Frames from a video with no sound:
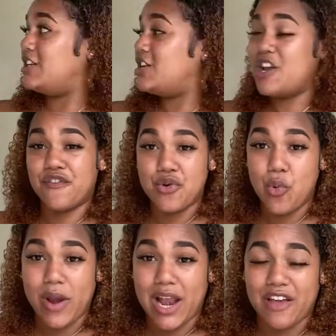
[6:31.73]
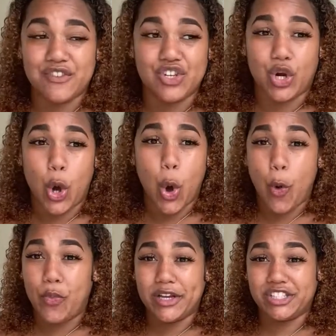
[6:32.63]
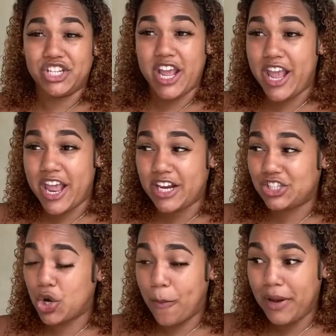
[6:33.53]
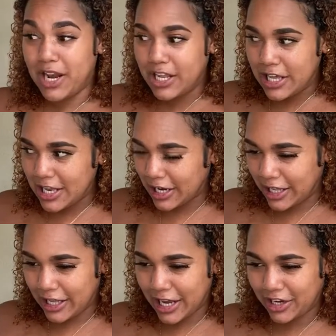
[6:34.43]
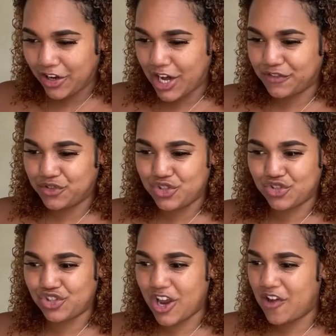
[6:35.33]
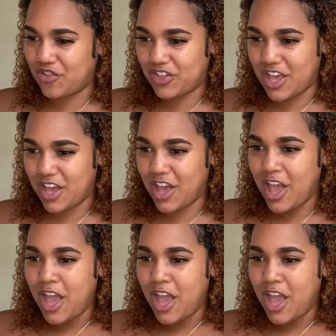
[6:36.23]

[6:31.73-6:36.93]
You never know when life is gonna up and change completely and you're gonna have to restructure everything.